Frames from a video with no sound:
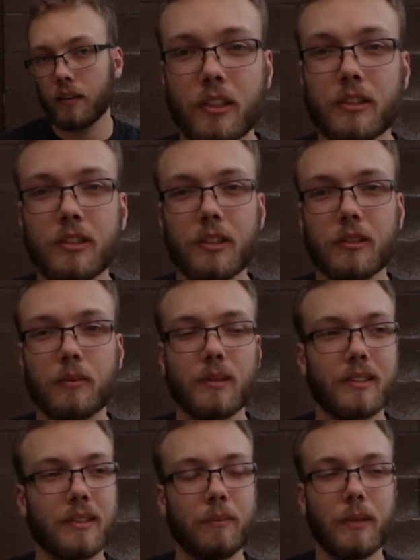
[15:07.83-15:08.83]
YouTube,
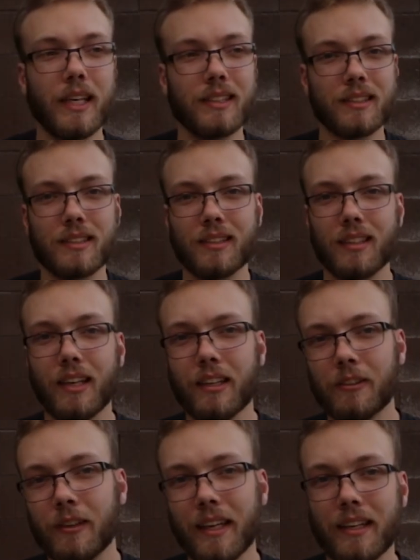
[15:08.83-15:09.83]
the best
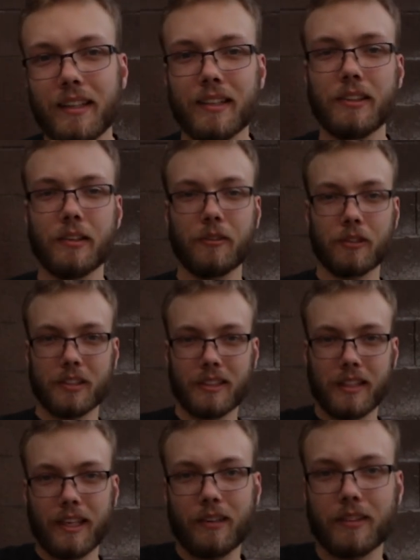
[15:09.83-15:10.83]
unaccredited
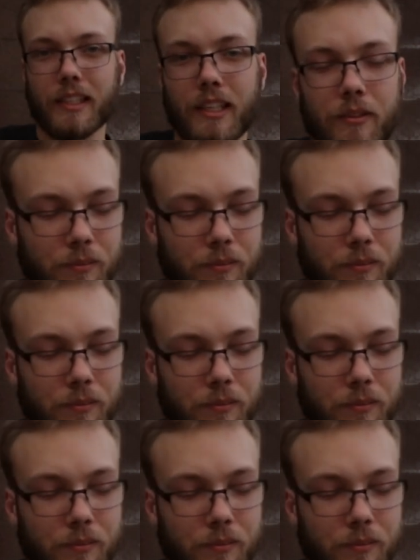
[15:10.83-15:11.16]
university out there.